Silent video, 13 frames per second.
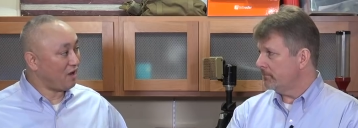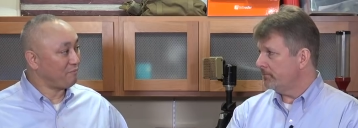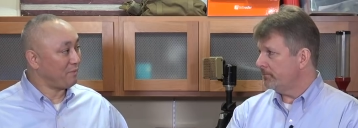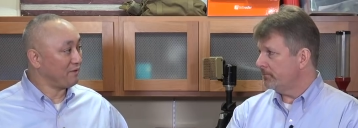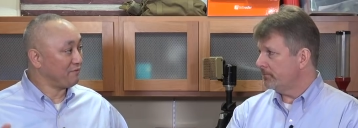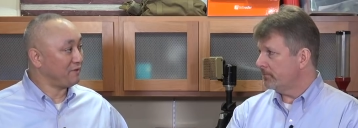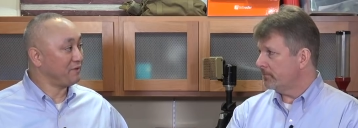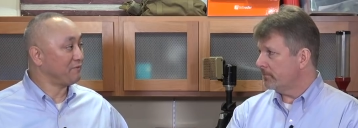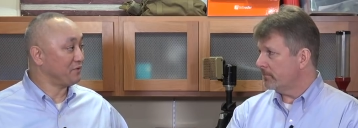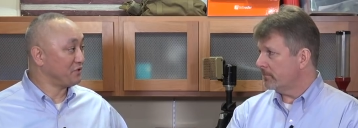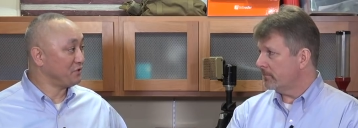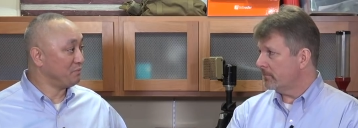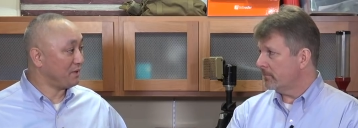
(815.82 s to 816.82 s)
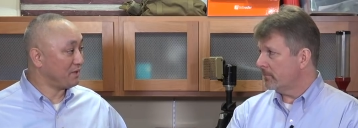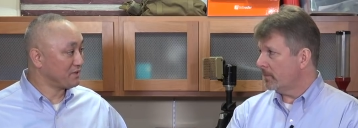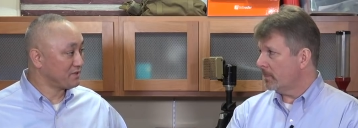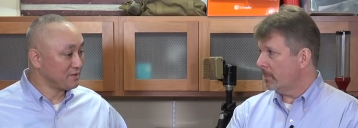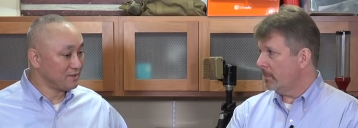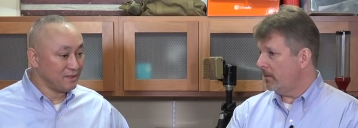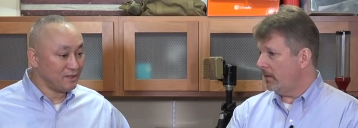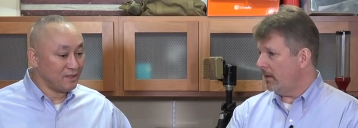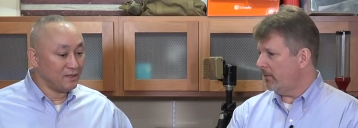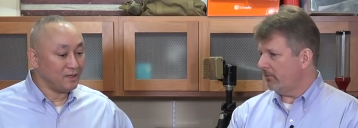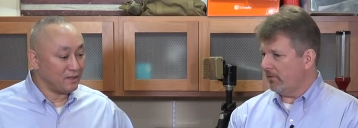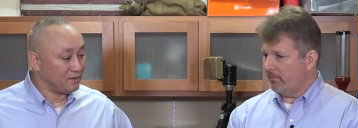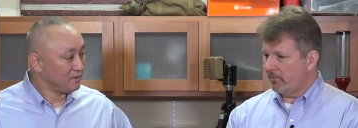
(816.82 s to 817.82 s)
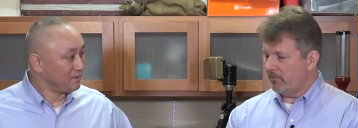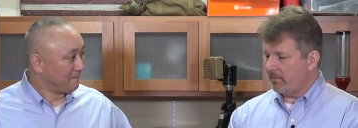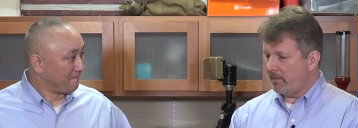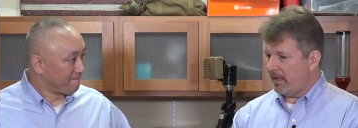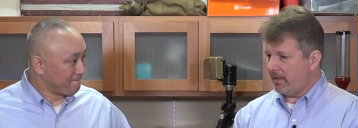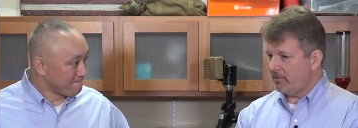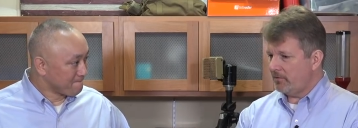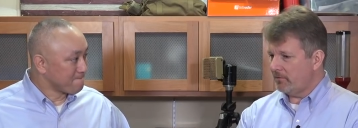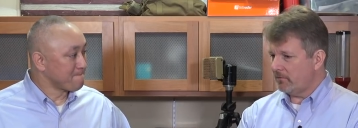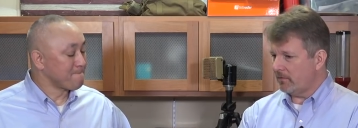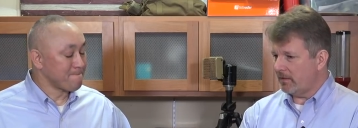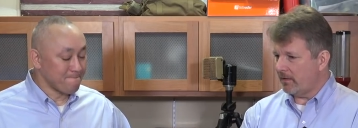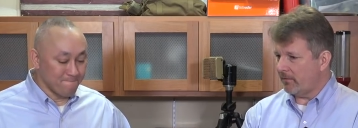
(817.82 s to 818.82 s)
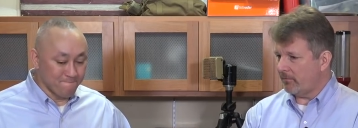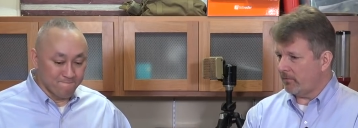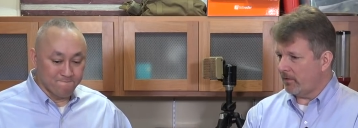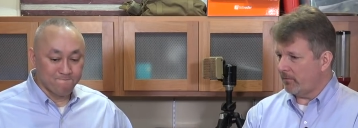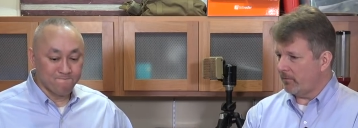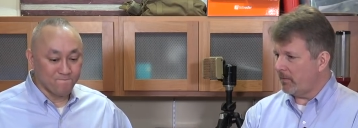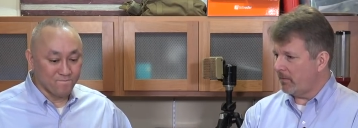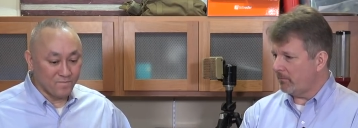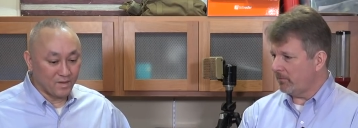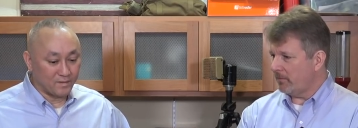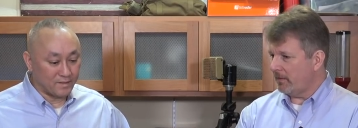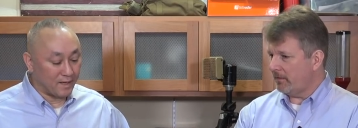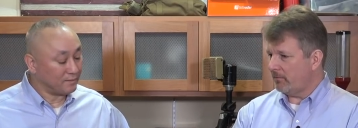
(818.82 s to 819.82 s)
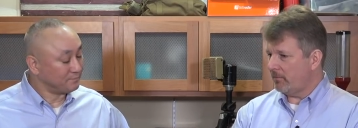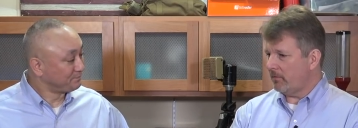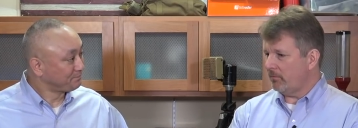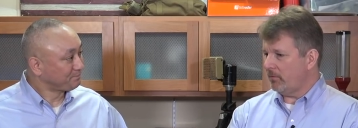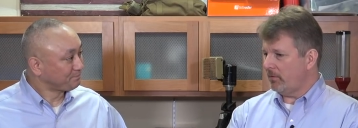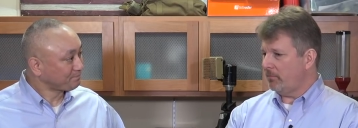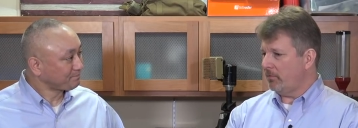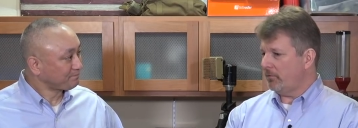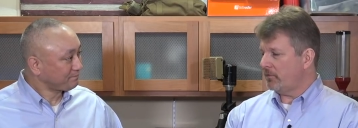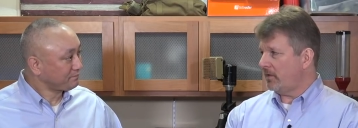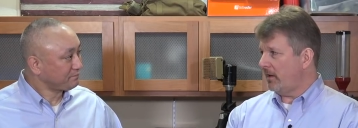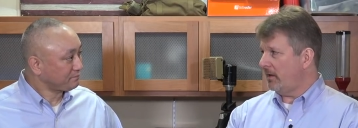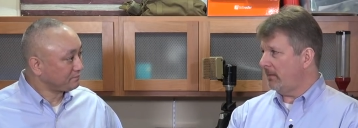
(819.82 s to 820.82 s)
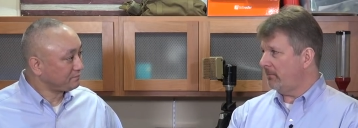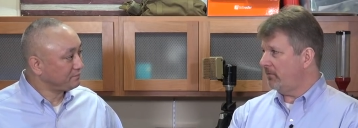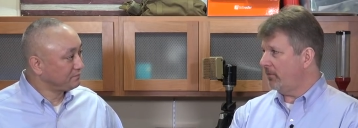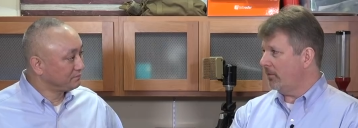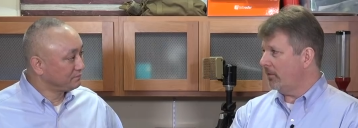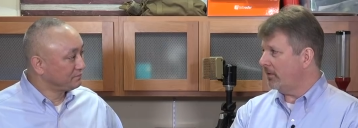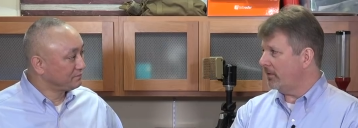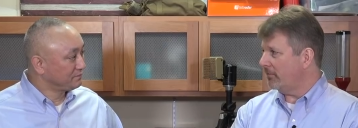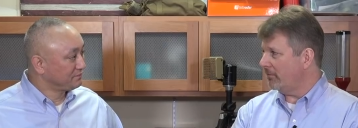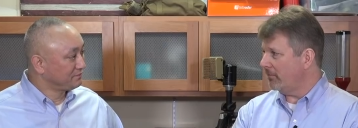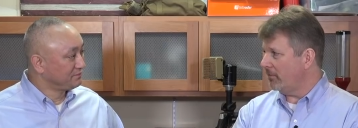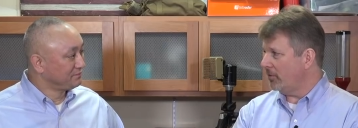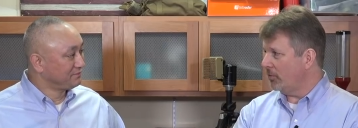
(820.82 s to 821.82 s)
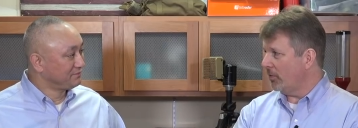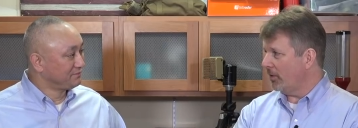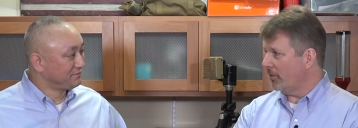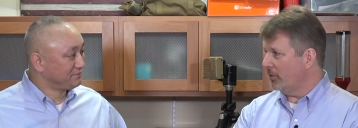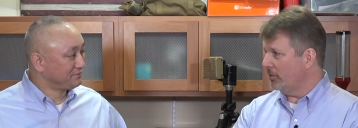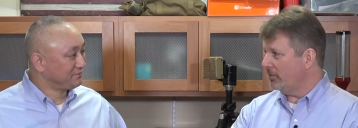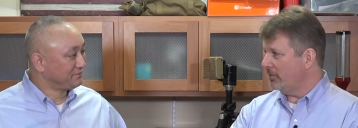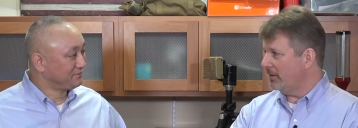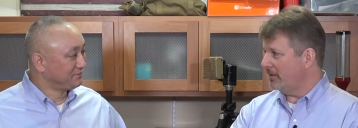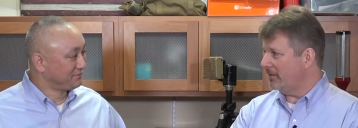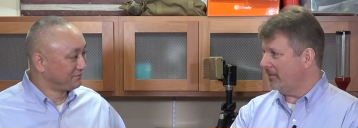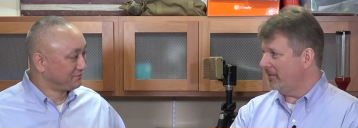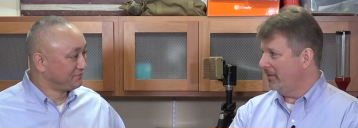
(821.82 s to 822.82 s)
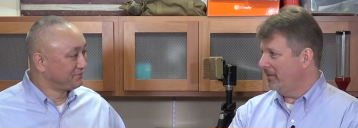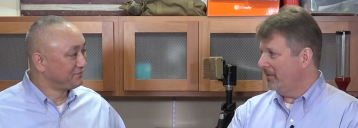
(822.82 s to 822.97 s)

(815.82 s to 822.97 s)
Speaker 1: off my feet for two months.
Speaker 2: Yeah, there were a number of matches that I, I remember that yeah. uh, we both signed up for and you RO'd and,